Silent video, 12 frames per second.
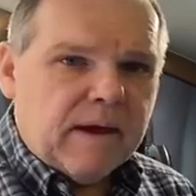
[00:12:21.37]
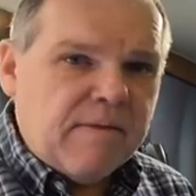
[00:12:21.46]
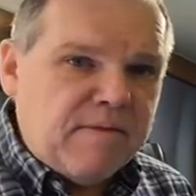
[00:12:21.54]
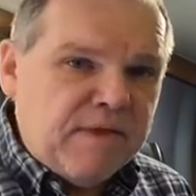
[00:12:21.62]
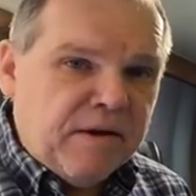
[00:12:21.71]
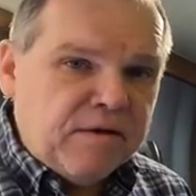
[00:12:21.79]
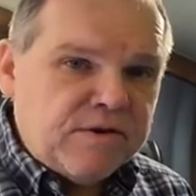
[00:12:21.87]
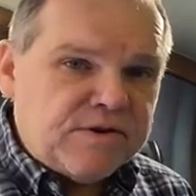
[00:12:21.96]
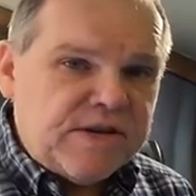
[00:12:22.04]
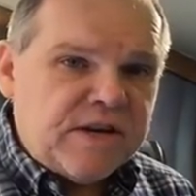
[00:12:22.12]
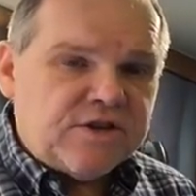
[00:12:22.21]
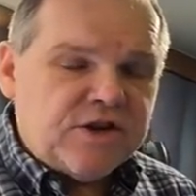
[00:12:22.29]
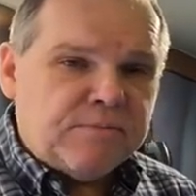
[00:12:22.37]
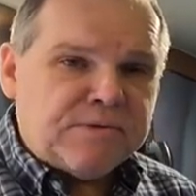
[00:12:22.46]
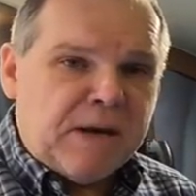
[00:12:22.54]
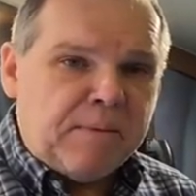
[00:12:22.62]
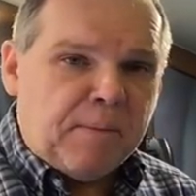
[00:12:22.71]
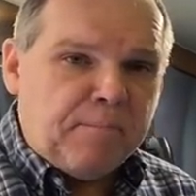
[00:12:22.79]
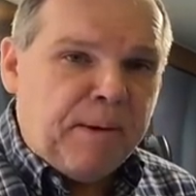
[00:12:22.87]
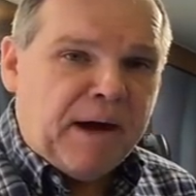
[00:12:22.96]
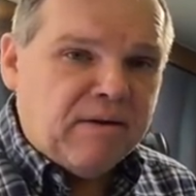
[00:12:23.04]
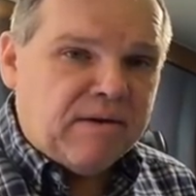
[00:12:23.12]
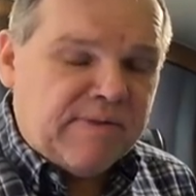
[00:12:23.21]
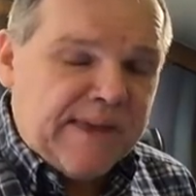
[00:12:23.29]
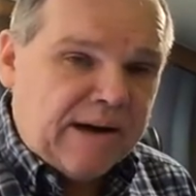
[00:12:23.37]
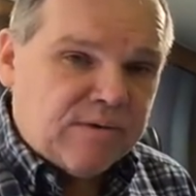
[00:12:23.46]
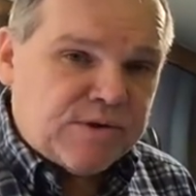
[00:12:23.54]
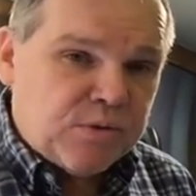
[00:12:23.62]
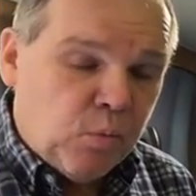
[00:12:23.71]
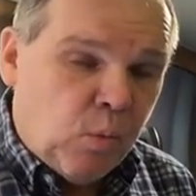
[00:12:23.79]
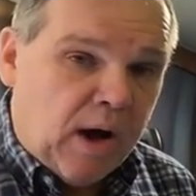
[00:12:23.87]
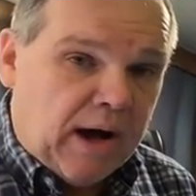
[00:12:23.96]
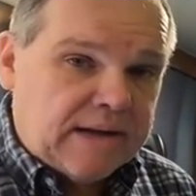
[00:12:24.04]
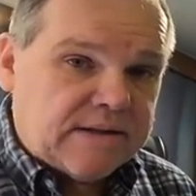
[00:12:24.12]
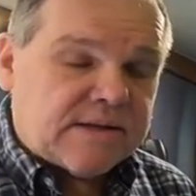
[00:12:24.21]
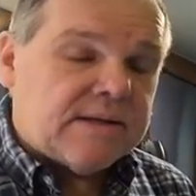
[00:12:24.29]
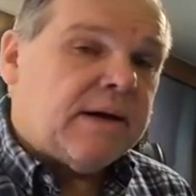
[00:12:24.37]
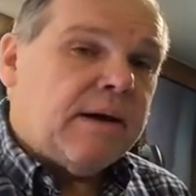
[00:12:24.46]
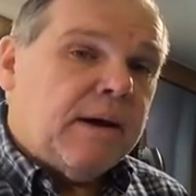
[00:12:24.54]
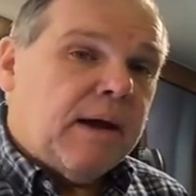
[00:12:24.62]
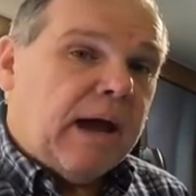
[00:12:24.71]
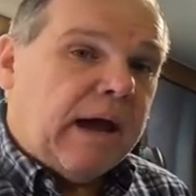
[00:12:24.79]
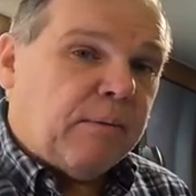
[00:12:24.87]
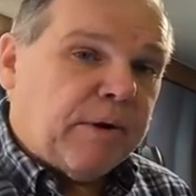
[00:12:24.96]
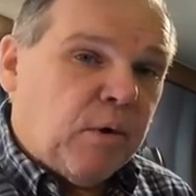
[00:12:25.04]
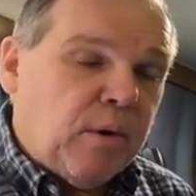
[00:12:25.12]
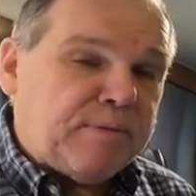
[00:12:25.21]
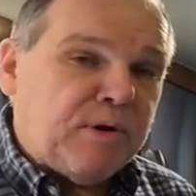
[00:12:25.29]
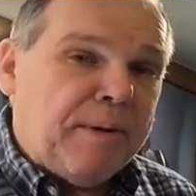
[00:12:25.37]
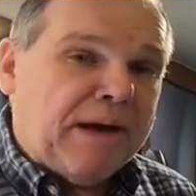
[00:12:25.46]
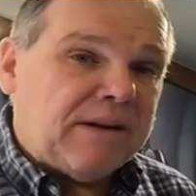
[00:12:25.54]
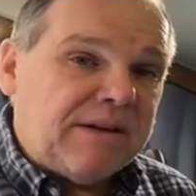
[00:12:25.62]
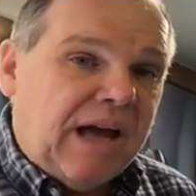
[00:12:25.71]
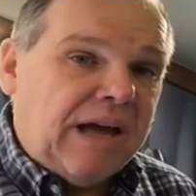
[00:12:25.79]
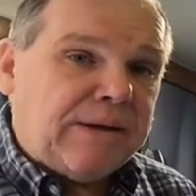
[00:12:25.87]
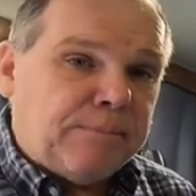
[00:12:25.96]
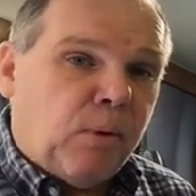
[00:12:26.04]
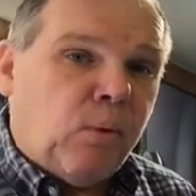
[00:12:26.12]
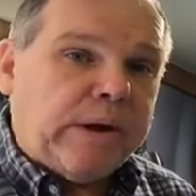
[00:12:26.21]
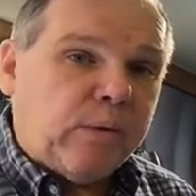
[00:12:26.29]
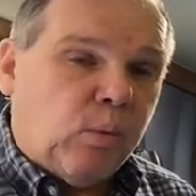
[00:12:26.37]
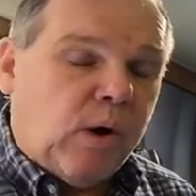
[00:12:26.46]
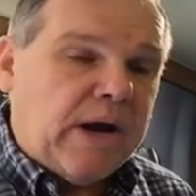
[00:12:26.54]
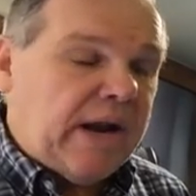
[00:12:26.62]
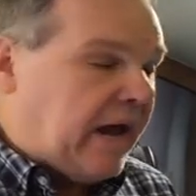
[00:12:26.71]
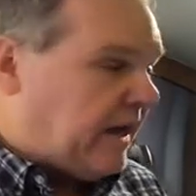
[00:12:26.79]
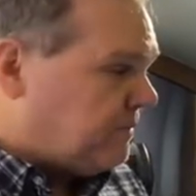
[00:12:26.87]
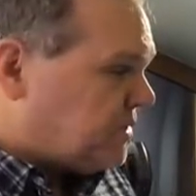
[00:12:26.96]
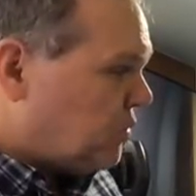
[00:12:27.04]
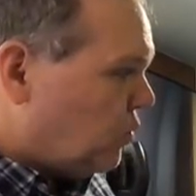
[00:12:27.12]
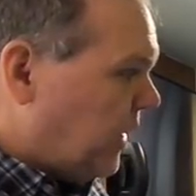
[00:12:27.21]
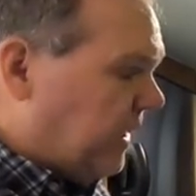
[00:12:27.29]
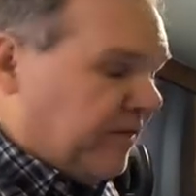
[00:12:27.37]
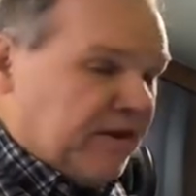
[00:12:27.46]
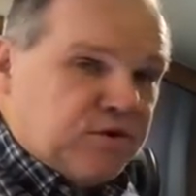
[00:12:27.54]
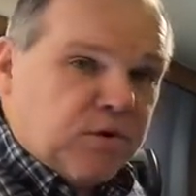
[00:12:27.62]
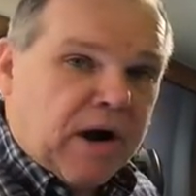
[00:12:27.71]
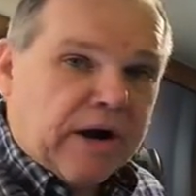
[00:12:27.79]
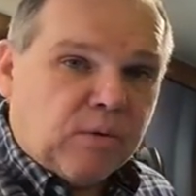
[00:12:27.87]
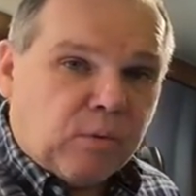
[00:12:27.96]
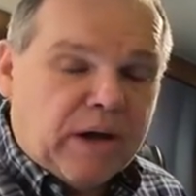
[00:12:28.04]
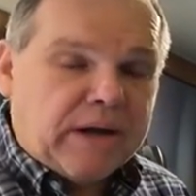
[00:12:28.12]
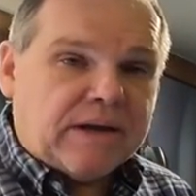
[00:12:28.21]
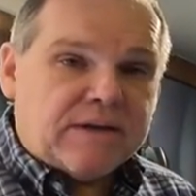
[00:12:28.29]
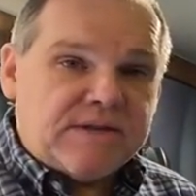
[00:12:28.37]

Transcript: And there you see it jumps up about a thousand watts and we go up to about 9.1 amps with the dryer running.